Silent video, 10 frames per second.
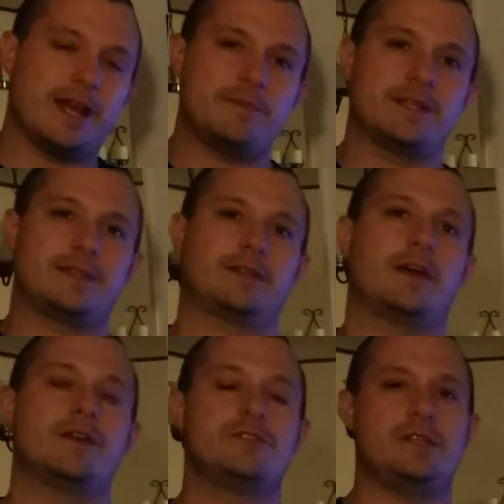grabbed that
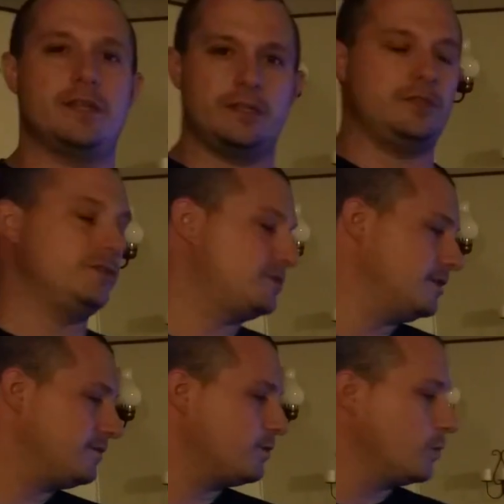technology and used
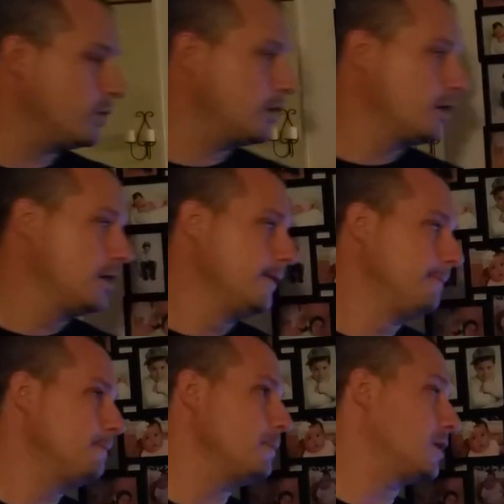it for
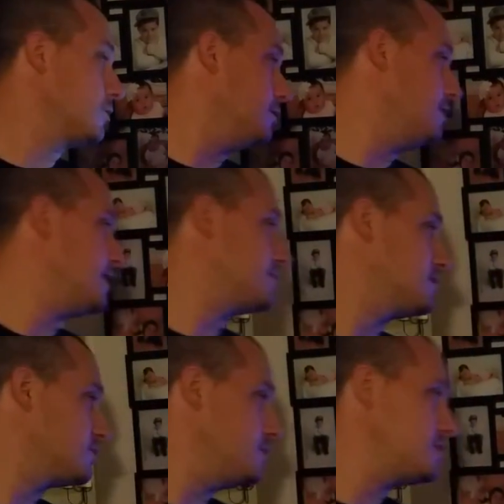medical
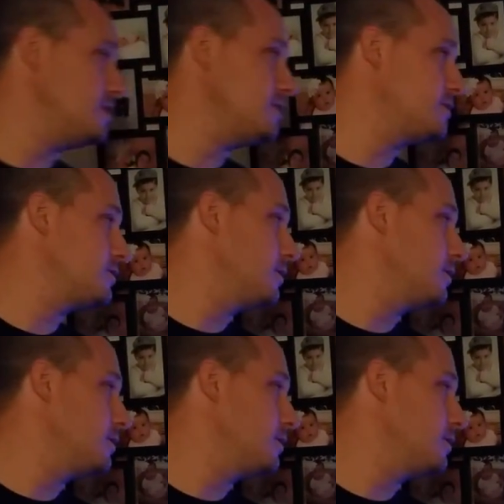advances. We see